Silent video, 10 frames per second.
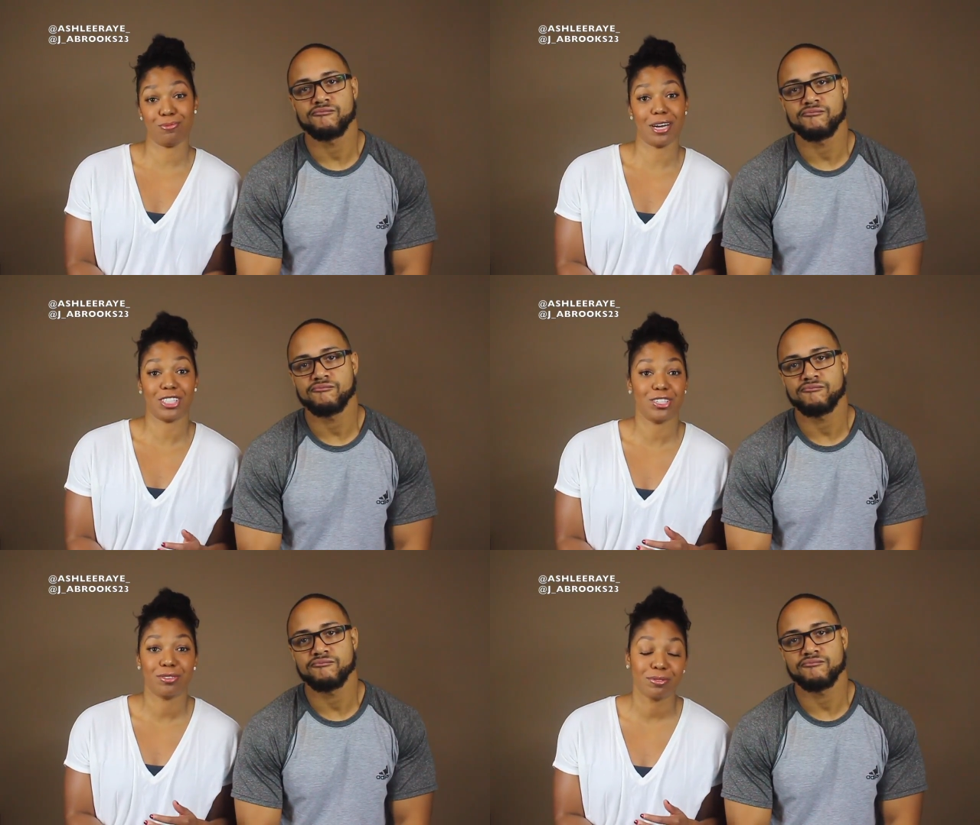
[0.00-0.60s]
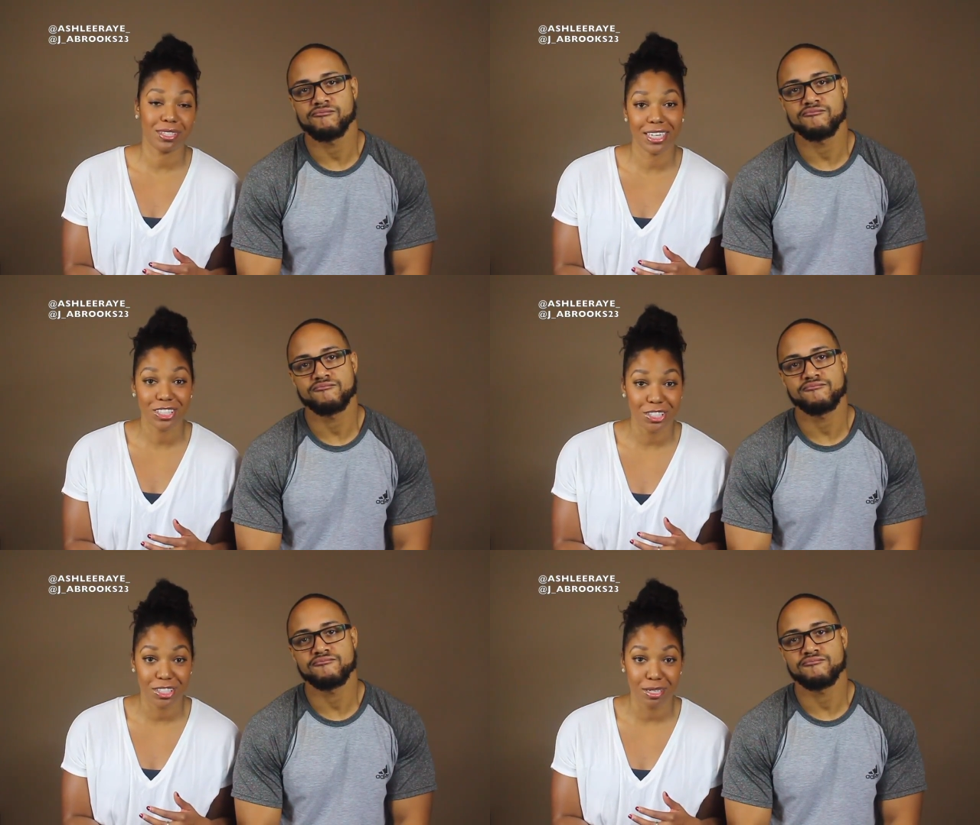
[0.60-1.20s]
Speaker 1: rush into a
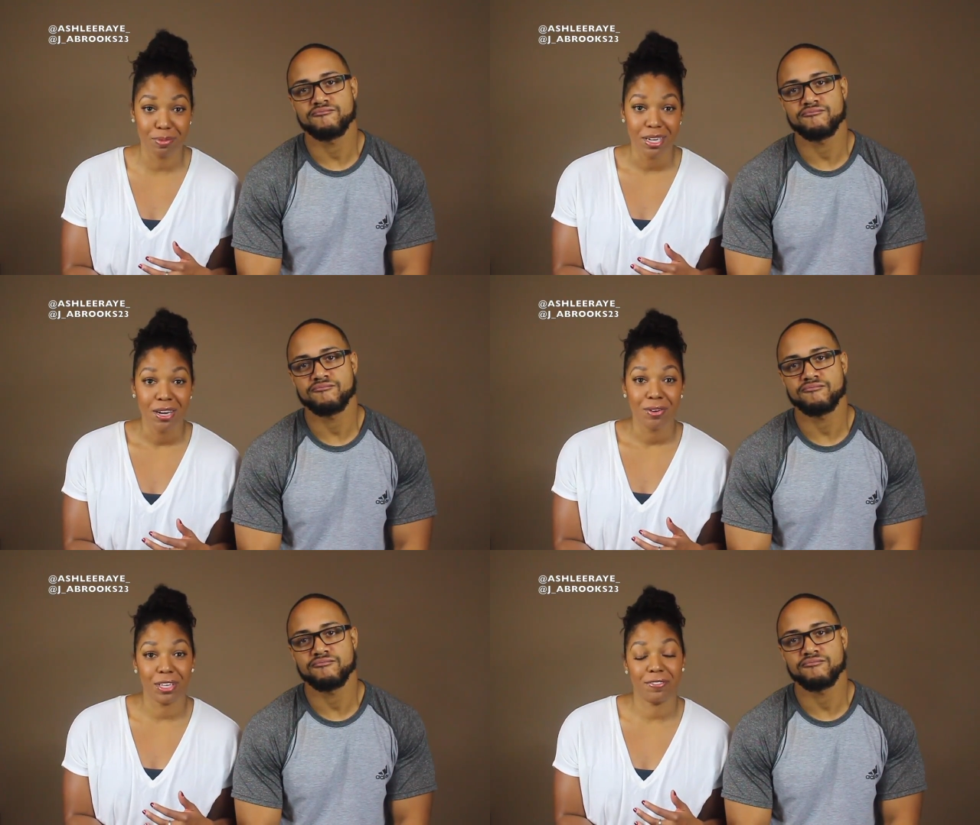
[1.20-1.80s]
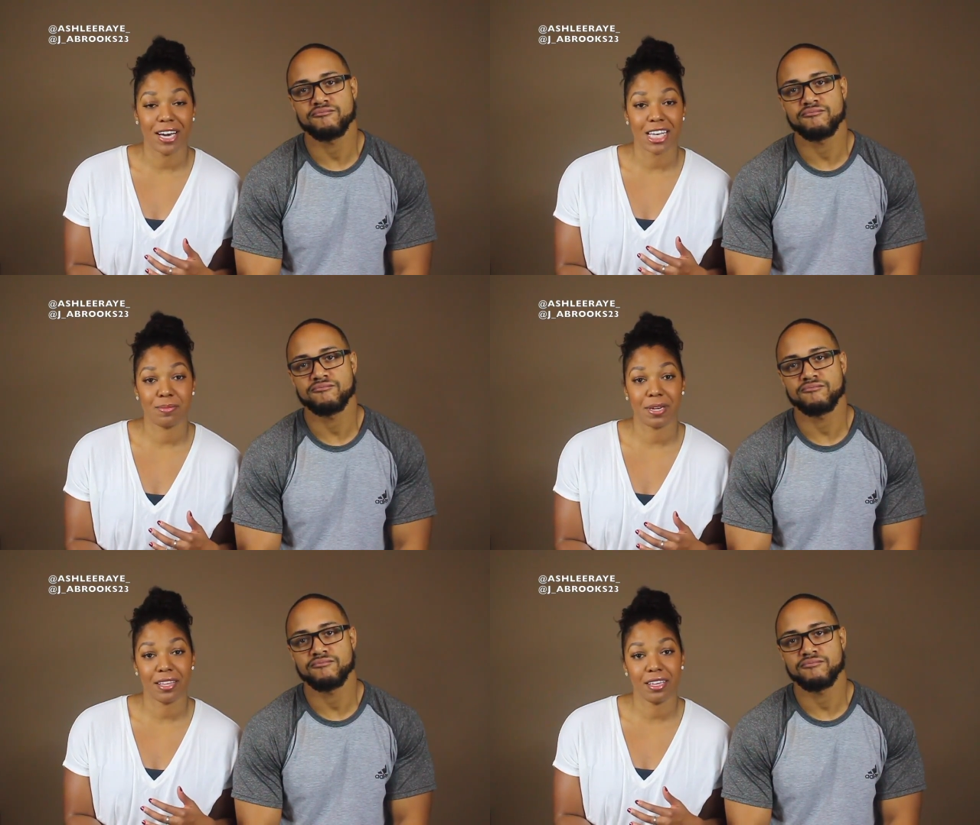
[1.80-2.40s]
relationship really
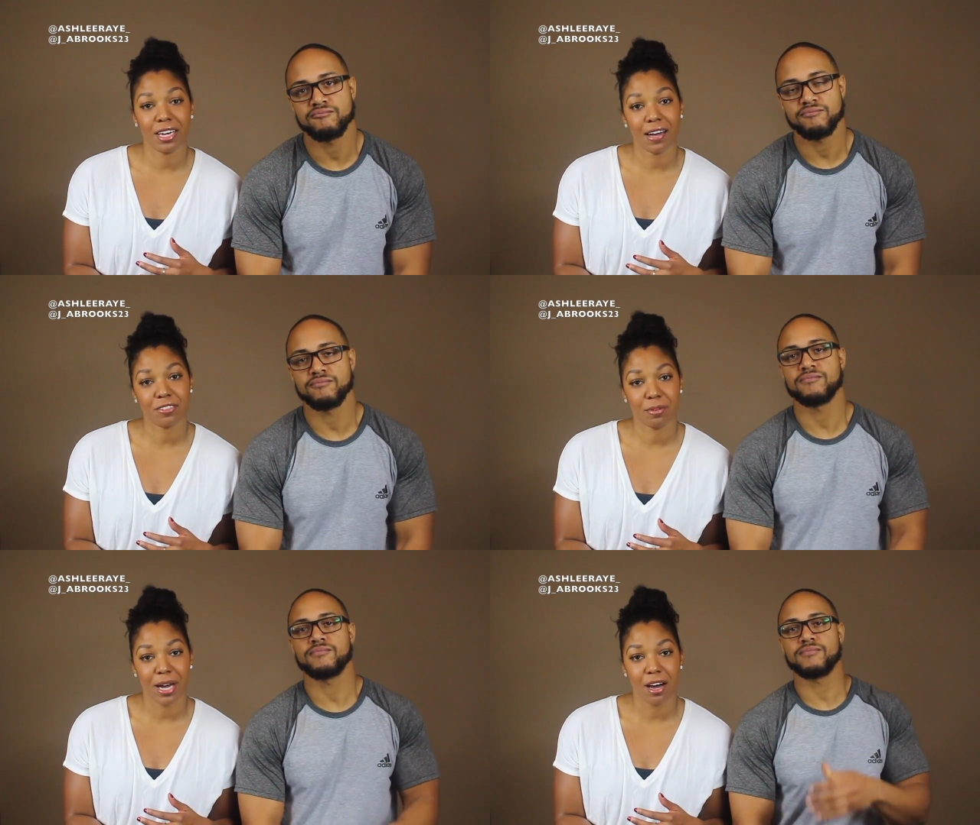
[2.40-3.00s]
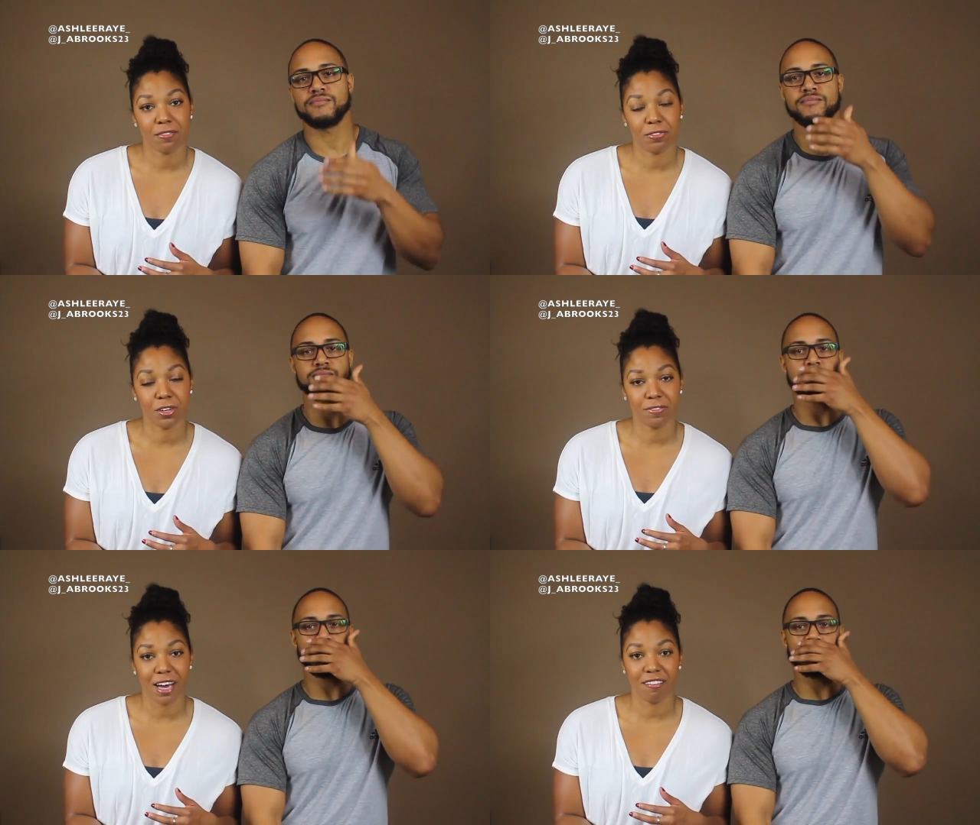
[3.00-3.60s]
fast, but I think after about
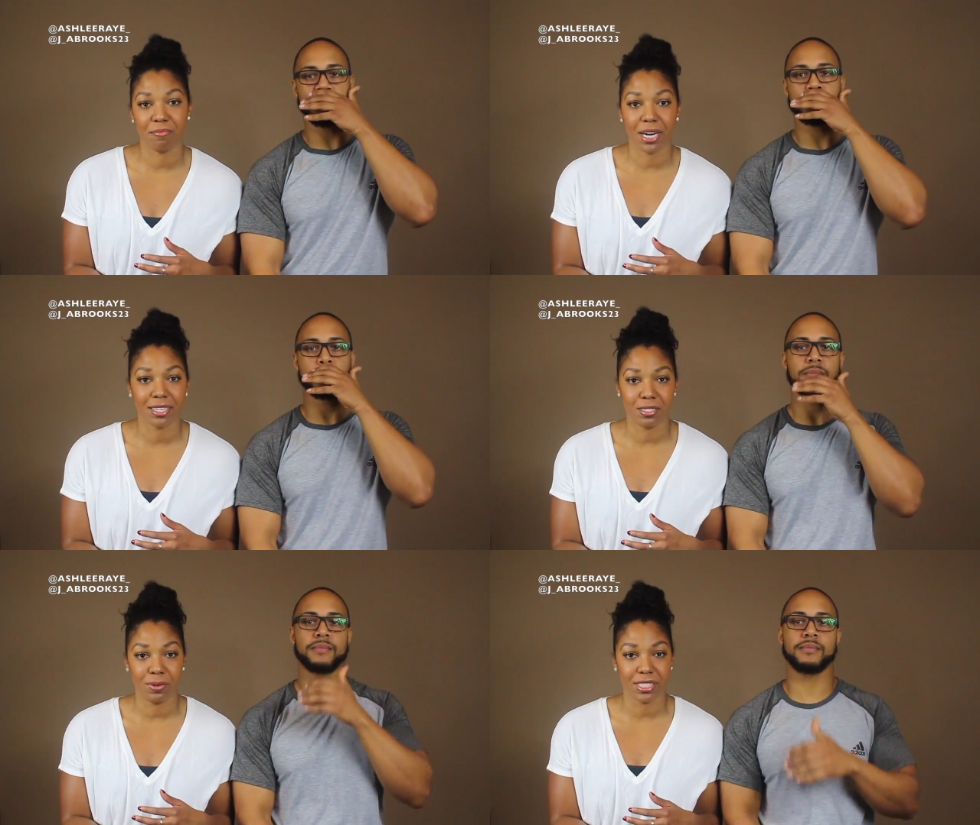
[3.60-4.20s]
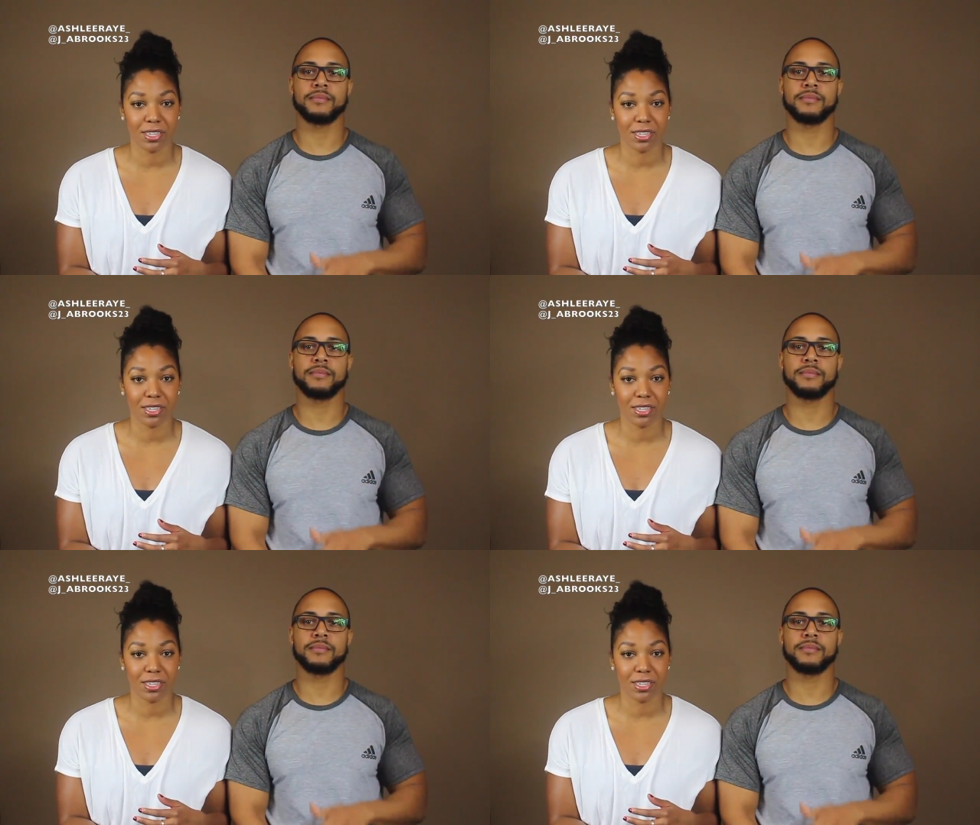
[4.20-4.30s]
4 or 5 months, we